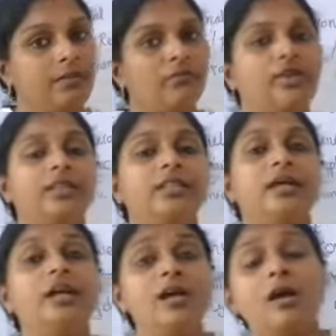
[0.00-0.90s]
When
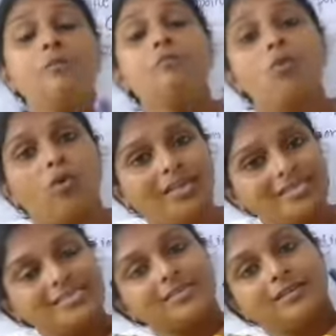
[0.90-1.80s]
the
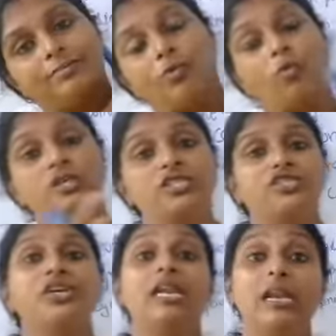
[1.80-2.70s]

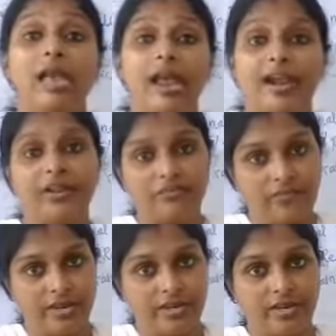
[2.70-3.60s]
moisture laden
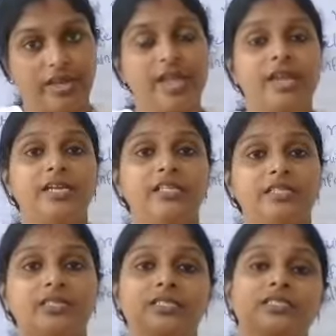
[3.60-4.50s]
wind
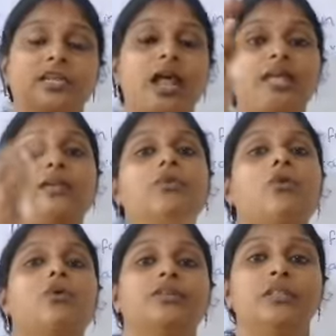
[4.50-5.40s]

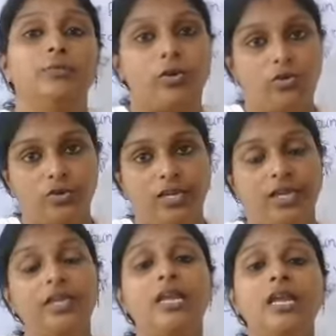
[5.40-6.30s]
strike on the
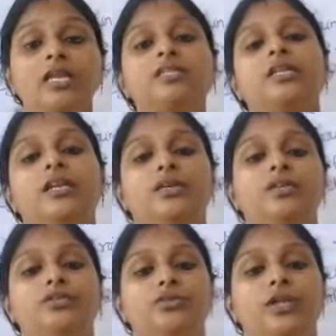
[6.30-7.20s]
mountain, it
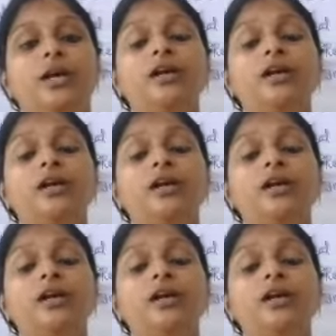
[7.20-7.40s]
led to the